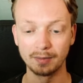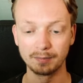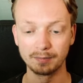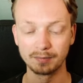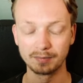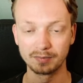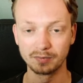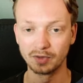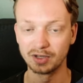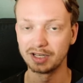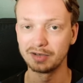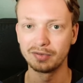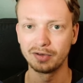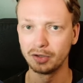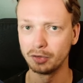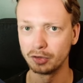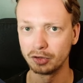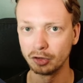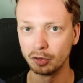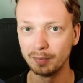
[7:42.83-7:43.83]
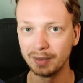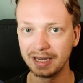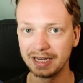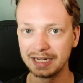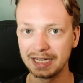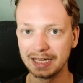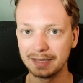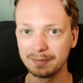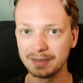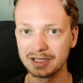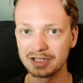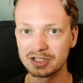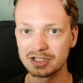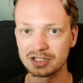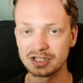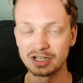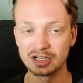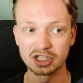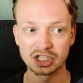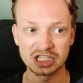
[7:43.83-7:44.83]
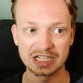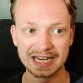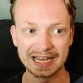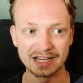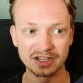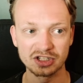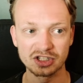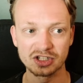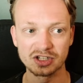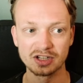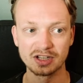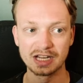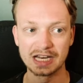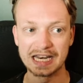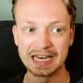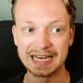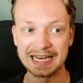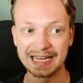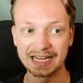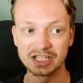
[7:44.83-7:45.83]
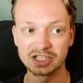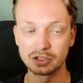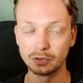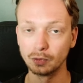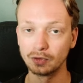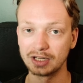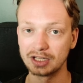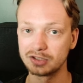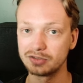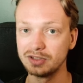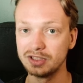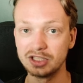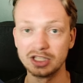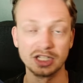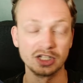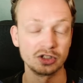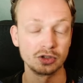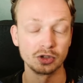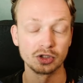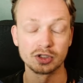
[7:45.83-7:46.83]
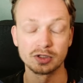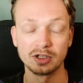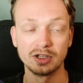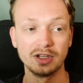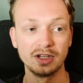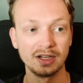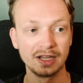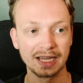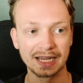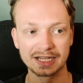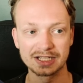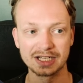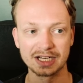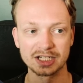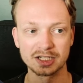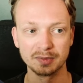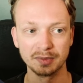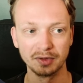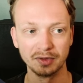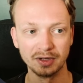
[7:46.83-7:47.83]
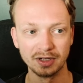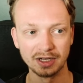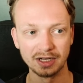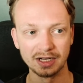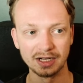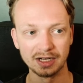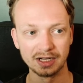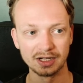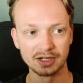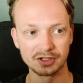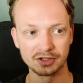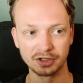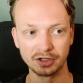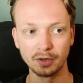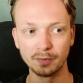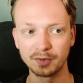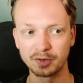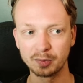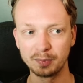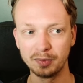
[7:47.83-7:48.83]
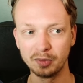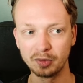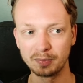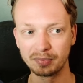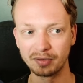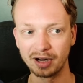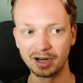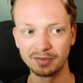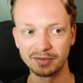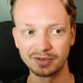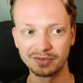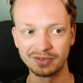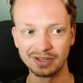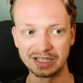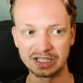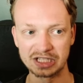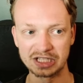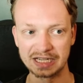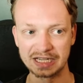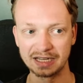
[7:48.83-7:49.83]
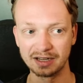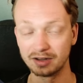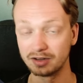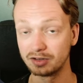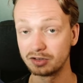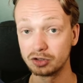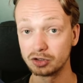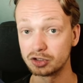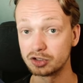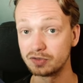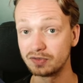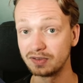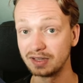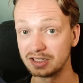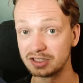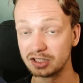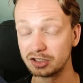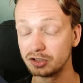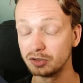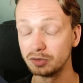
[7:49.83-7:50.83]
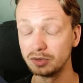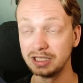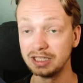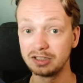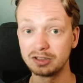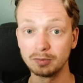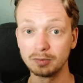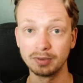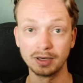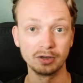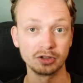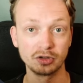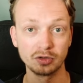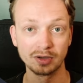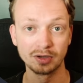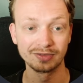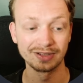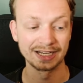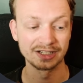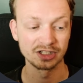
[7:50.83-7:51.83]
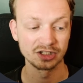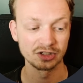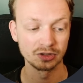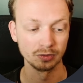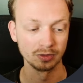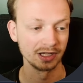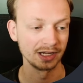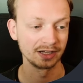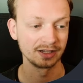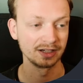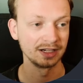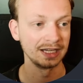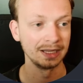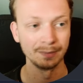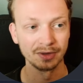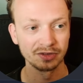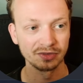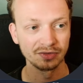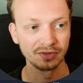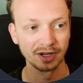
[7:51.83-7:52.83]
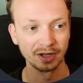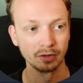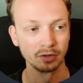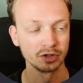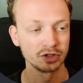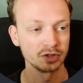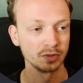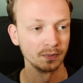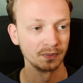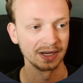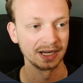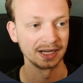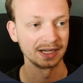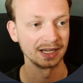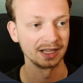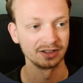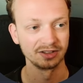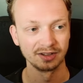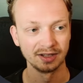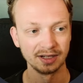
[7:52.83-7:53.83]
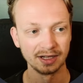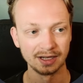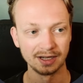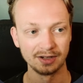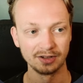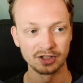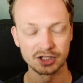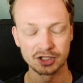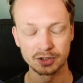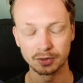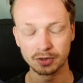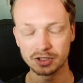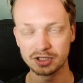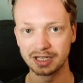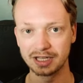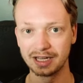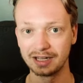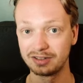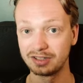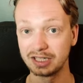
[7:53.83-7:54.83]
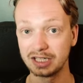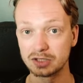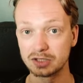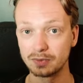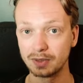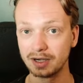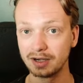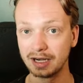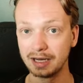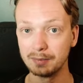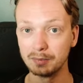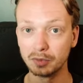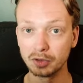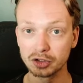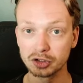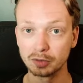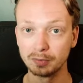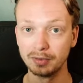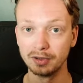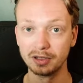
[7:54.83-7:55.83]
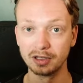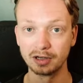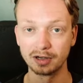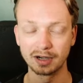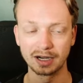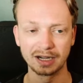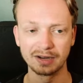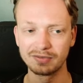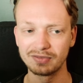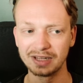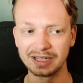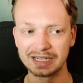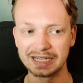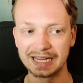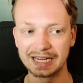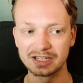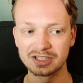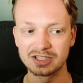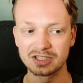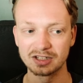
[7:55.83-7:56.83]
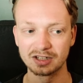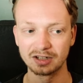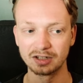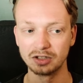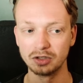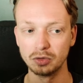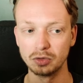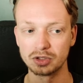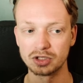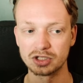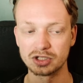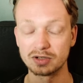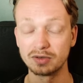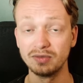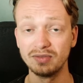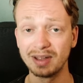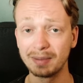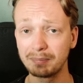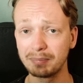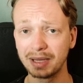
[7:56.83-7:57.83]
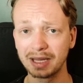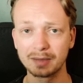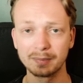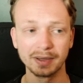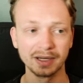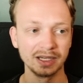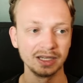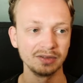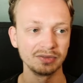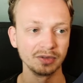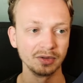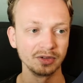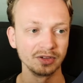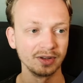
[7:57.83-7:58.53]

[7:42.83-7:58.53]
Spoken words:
whatever your domain name is /next.svg. It's just accessible. So you don't want to put private things in here, just things that you need the browser to have access to, like an image file or something like that. The source directory is where a module bundler, and I think Next uses Webpack by default,